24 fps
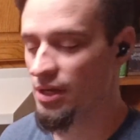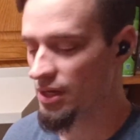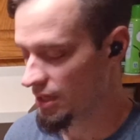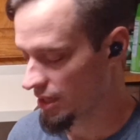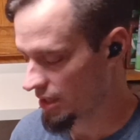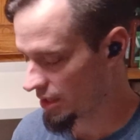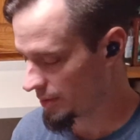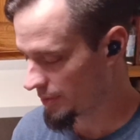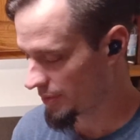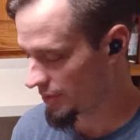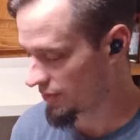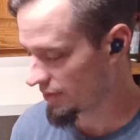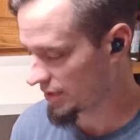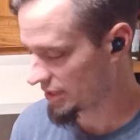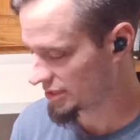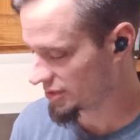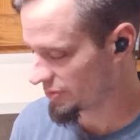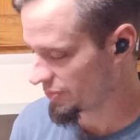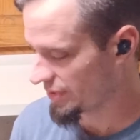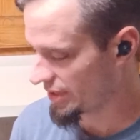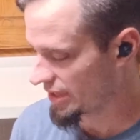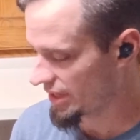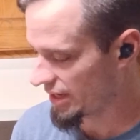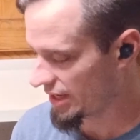The
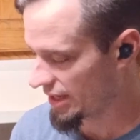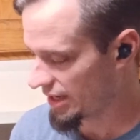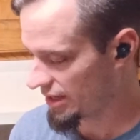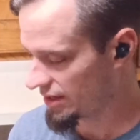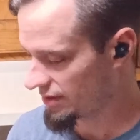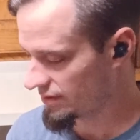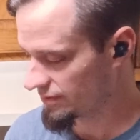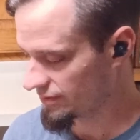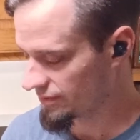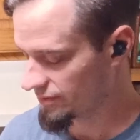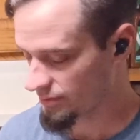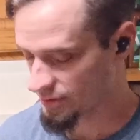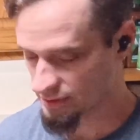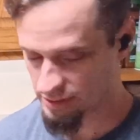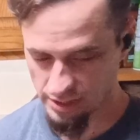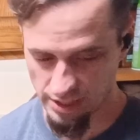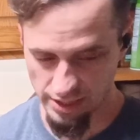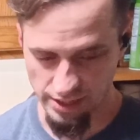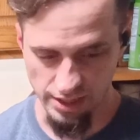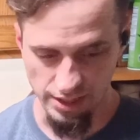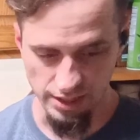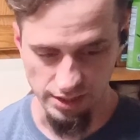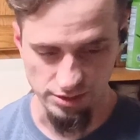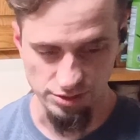recipe I have, which I
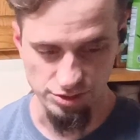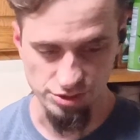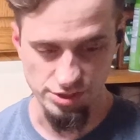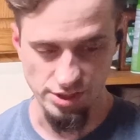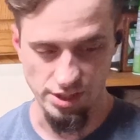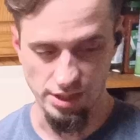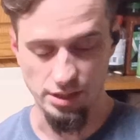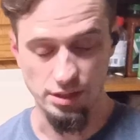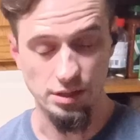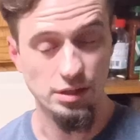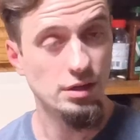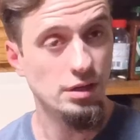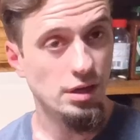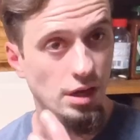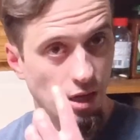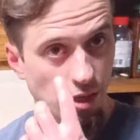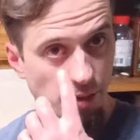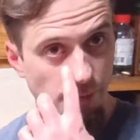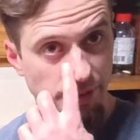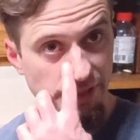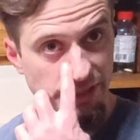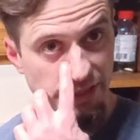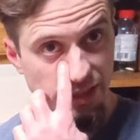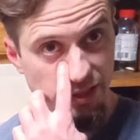can share,
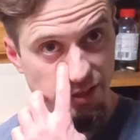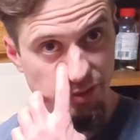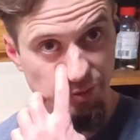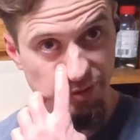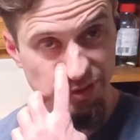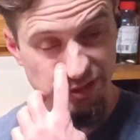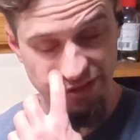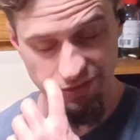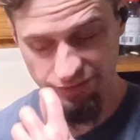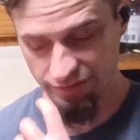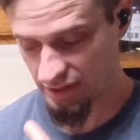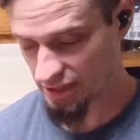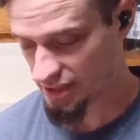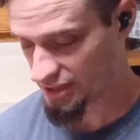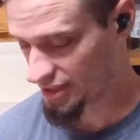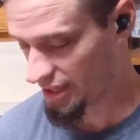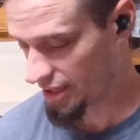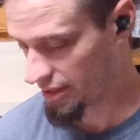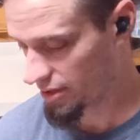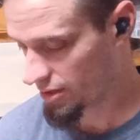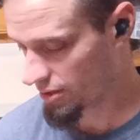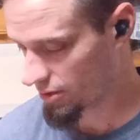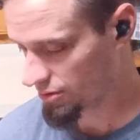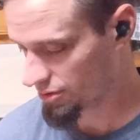it does specifically
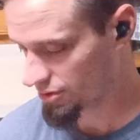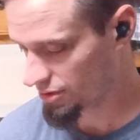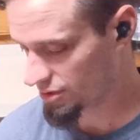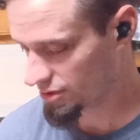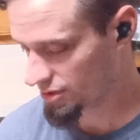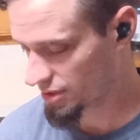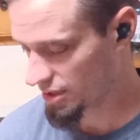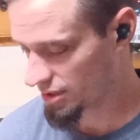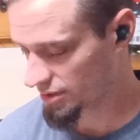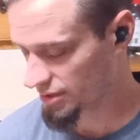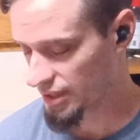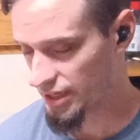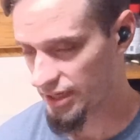say kosher salt.